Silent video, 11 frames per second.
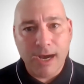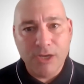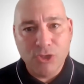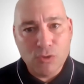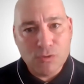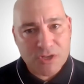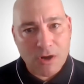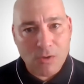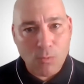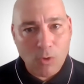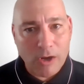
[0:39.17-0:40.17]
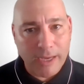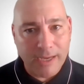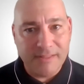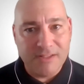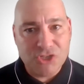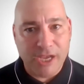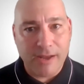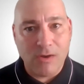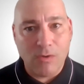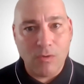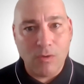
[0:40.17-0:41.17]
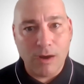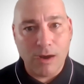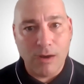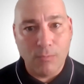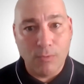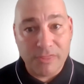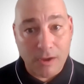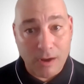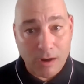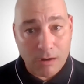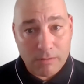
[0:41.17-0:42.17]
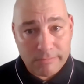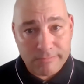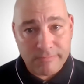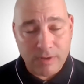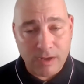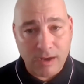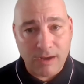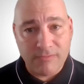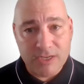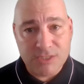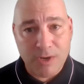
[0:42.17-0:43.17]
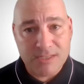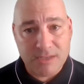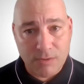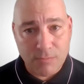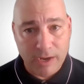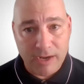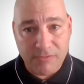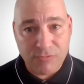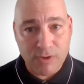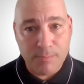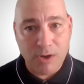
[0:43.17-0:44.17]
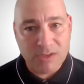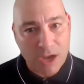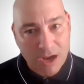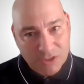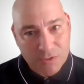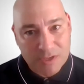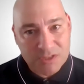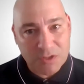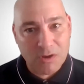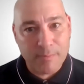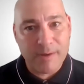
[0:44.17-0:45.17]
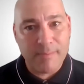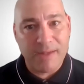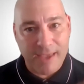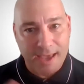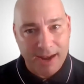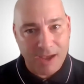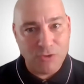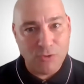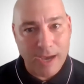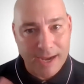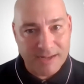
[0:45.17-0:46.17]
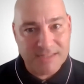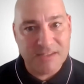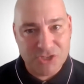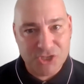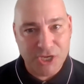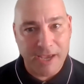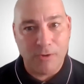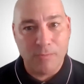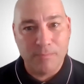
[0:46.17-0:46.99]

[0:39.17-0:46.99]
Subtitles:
You started working in the channel with our vice president, Randy Friedberg. Talk to us a little bit about that and how you got into the channel.